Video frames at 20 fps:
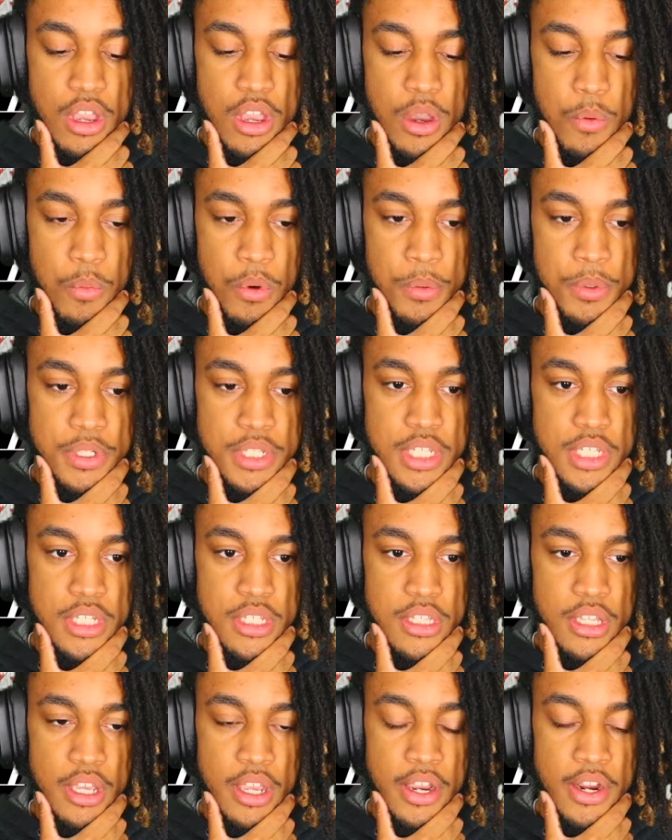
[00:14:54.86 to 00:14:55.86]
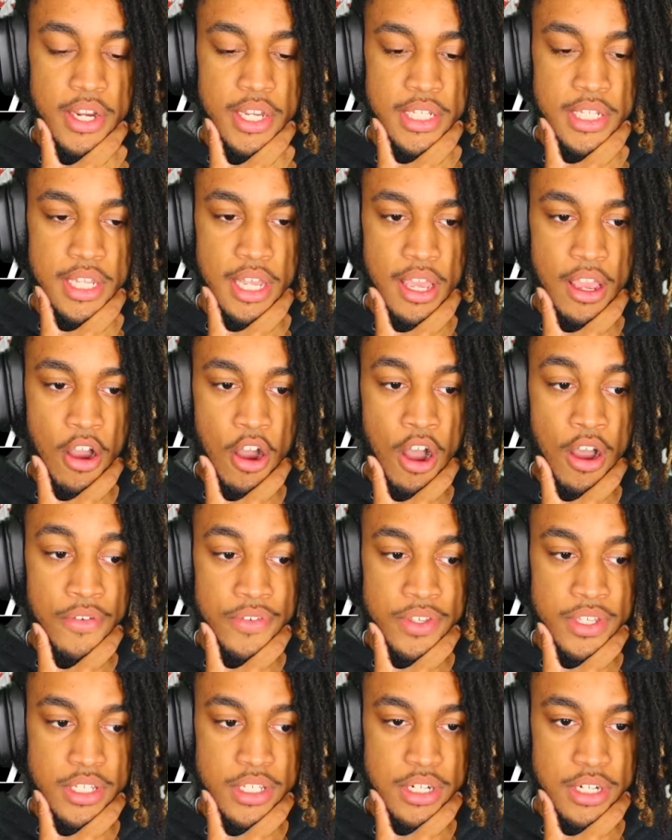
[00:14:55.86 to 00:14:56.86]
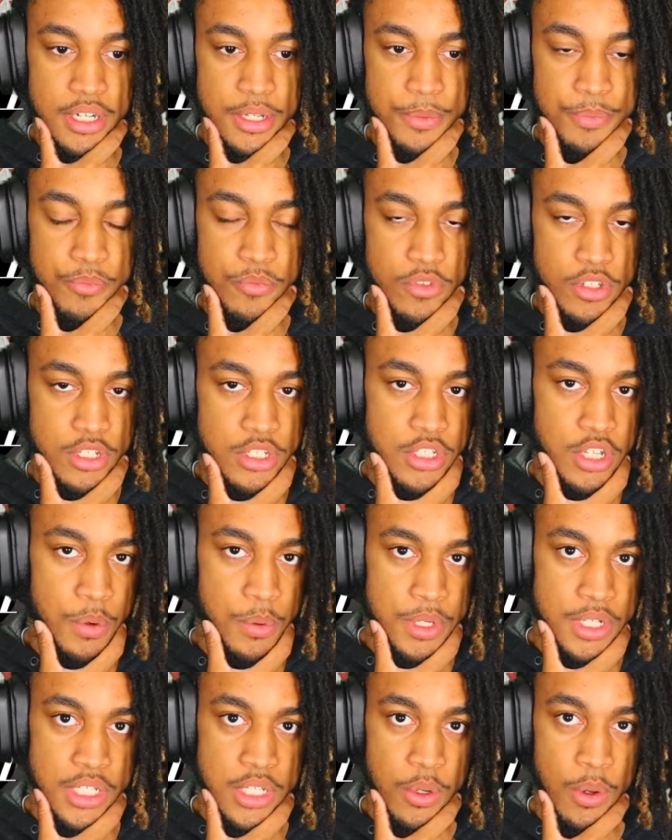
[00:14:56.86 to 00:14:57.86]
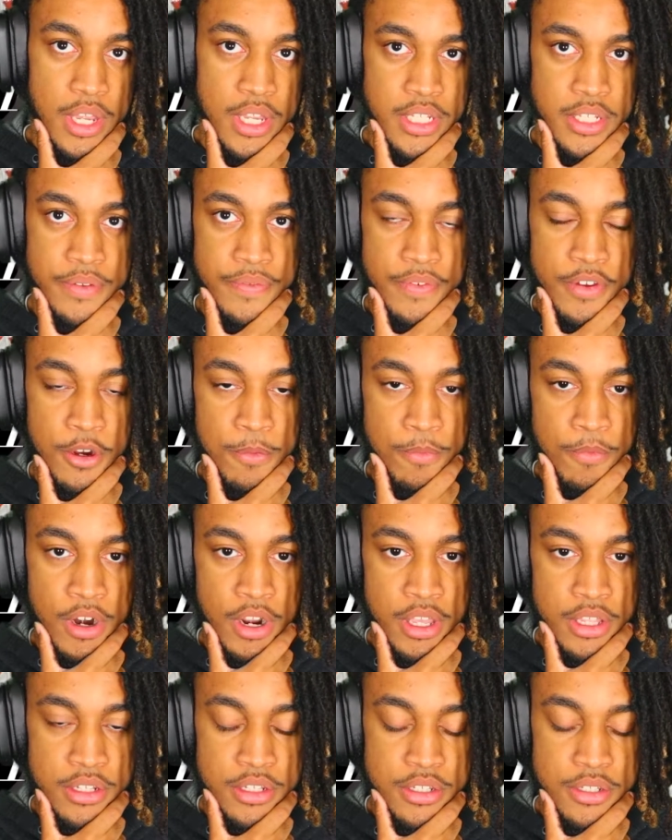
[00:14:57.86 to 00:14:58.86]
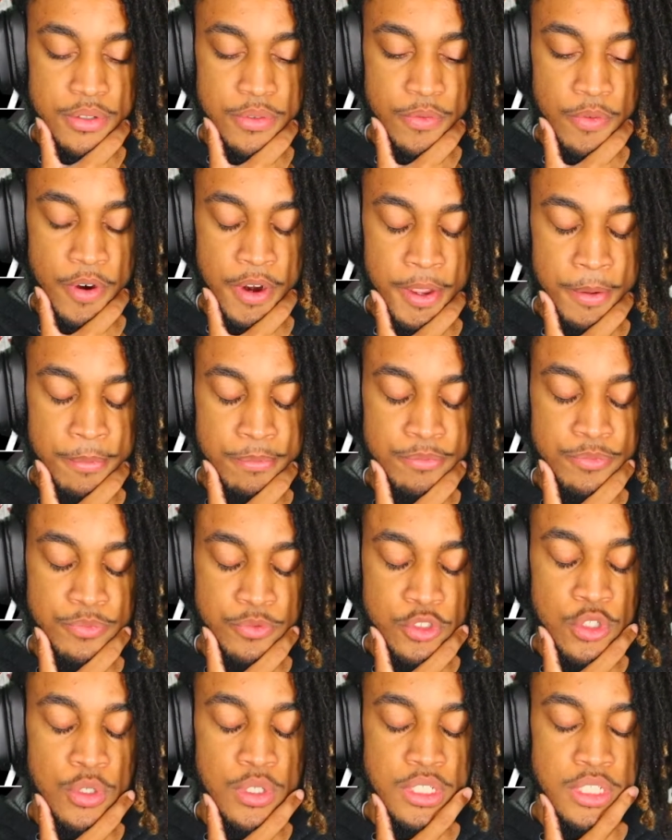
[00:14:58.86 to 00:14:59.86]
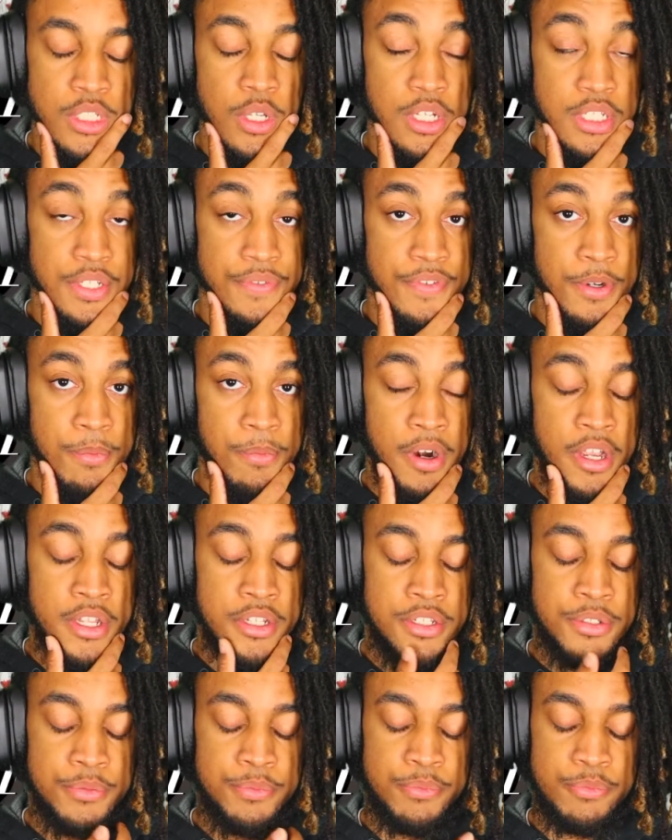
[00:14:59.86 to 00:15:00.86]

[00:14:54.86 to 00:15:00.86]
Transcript: what we see there is that obviously Sony still has the film rights, right? Sony still has the film rights.